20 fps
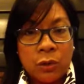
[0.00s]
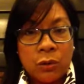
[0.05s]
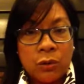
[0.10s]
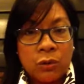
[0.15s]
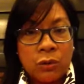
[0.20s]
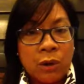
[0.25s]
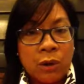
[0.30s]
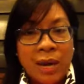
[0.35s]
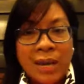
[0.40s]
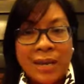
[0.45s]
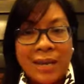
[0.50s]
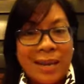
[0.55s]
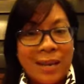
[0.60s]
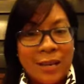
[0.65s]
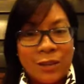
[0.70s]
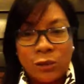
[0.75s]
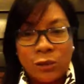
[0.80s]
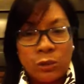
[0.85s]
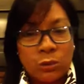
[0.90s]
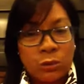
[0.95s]
Greg
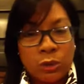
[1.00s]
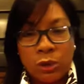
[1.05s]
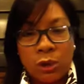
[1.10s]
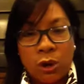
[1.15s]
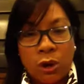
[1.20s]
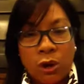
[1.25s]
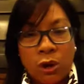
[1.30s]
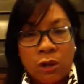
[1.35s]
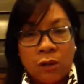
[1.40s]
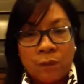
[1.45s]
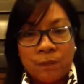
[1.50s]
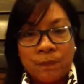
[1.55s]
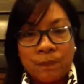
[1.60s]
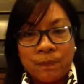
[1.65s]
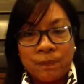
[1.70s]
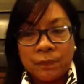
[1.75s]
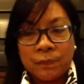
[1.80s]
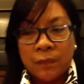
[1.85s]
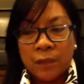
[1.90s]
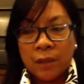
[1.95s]
can't do it all.
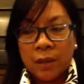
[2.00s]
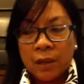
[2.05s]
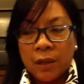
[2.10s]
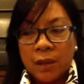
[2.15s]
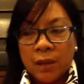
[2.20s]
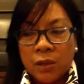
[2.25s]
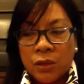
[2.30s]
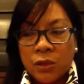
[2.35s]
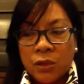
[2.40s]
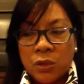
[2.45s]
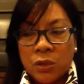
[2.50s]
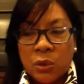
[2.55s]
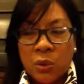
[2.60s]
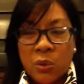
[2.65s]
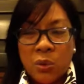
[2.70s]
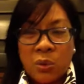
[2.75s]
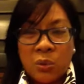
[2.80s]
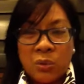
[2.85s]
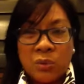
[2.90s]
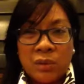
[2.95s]

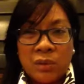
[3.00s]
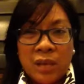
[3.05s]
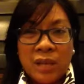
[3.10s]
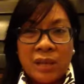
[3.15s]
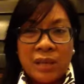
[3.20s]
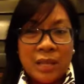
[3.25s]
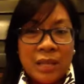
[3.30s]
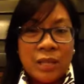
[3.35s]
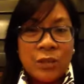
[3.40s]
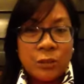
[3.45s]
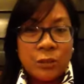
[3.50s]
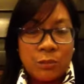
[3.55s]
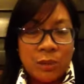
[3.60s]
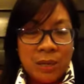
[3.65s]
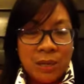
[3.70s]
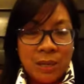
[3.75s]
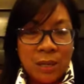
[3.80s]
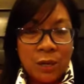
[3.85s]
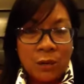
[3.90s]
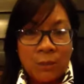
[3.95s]
So they need to be
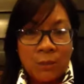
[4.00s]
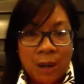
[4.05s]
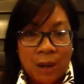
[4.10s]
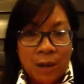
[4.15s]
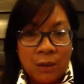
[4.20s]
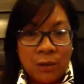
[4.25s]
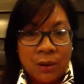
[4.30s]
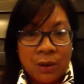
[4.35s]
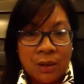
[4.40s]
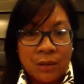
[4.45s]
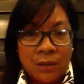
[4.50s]
near Myra.